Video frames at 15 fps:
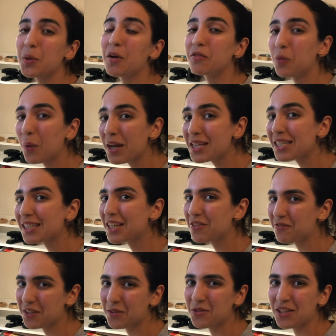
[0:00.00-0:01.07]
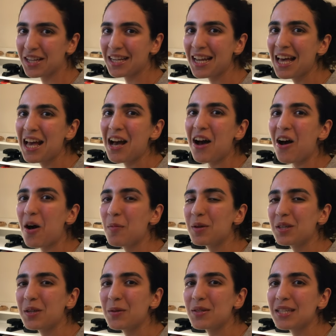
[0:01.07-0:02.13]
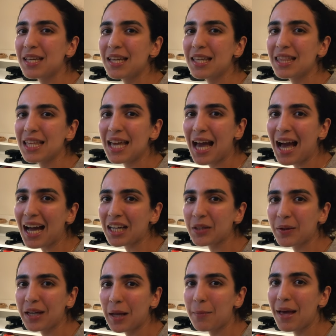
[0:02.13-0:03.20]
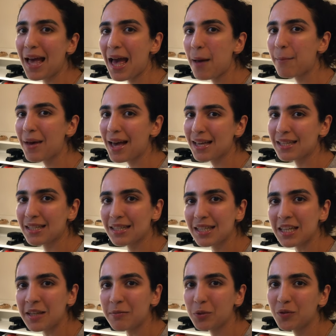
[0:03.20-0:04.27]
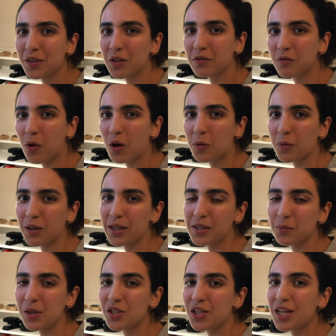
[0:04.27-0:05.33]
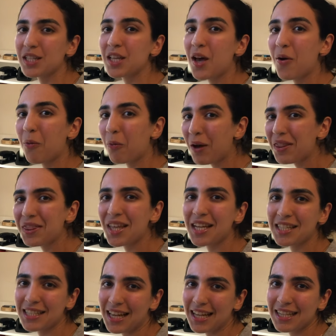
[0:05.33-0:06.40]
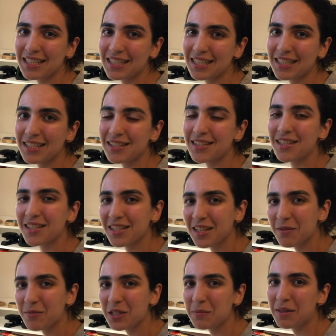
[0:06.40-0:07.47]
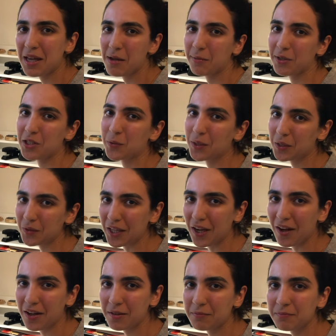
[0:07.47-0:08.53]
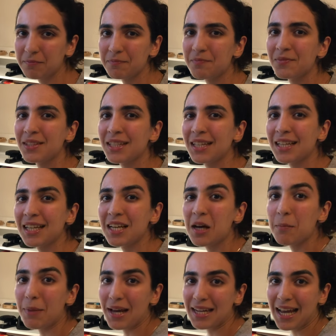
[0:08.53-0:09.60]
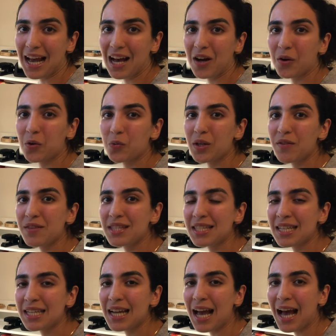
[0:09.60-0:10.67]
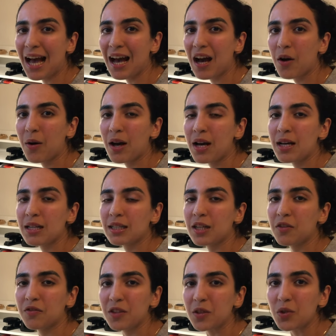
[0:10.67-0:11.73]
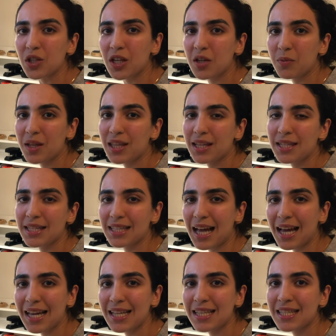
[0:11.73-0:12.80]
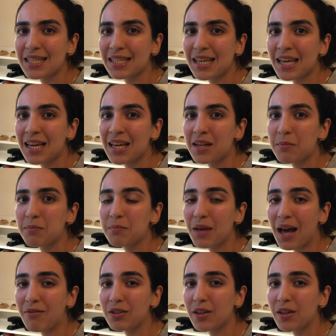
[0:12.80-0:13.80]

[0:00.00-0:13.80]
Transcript: To avoid confusion, I'll be using the acronym M S C moving forward, which is one thing scientists seem to be able to agree on. By now, we've seen how confusion within science can have a